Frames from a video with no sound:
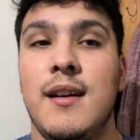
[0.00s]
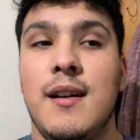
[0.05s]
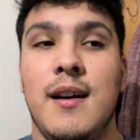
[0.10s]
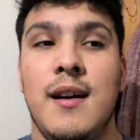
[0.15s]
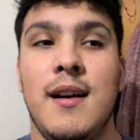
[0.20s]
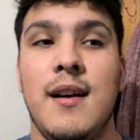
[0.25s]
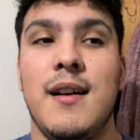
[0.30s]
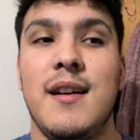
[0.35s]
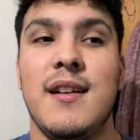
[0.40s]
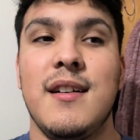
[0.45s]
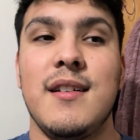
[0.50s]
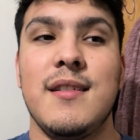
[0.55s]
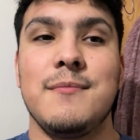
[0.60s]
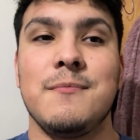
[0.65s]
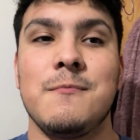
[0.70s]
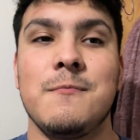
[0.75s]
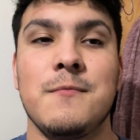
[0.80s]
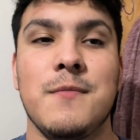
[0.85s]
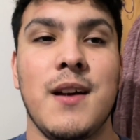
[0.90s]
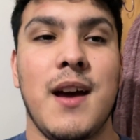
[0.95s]

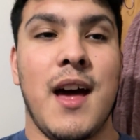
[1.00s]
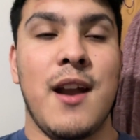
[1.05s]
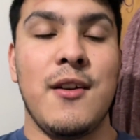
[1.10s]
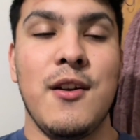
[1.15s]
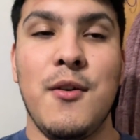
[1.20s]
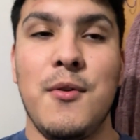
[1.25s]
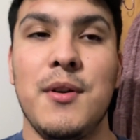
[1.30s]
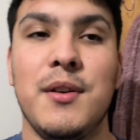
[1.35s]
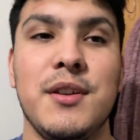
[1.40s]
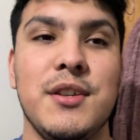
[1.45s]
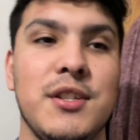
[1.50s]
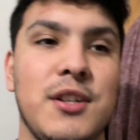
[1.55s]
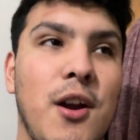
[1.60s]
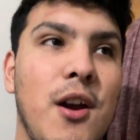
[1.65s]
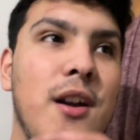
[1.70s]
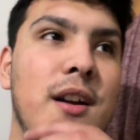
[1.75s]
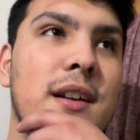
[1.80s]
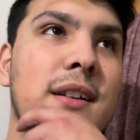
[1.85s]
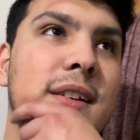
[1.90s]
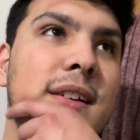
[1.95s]
Um, I don't know where to
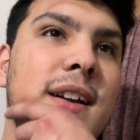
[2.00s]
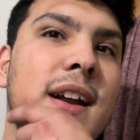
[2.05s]
start.